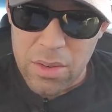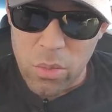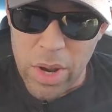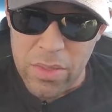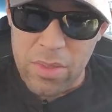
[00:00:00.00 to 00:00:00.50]

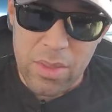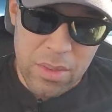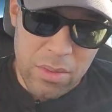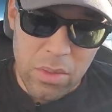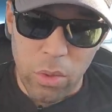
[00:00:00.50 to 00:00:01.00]
when
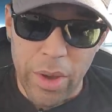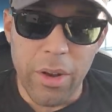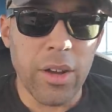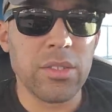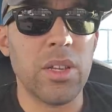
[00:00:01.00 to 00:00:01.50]

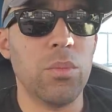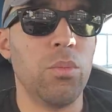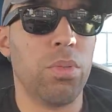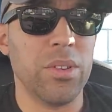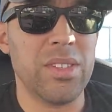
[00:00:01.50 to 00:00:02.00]
Lloyd
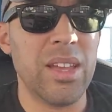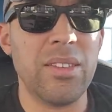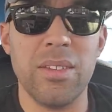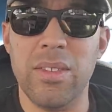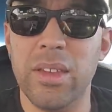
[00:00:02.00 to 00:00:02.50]
Austin
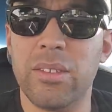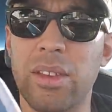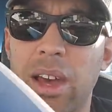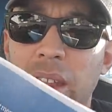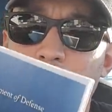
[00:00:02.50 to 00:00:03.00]
presented this
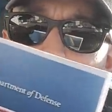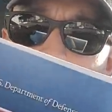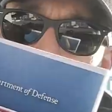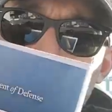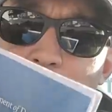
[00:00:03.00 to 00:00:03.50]
at a press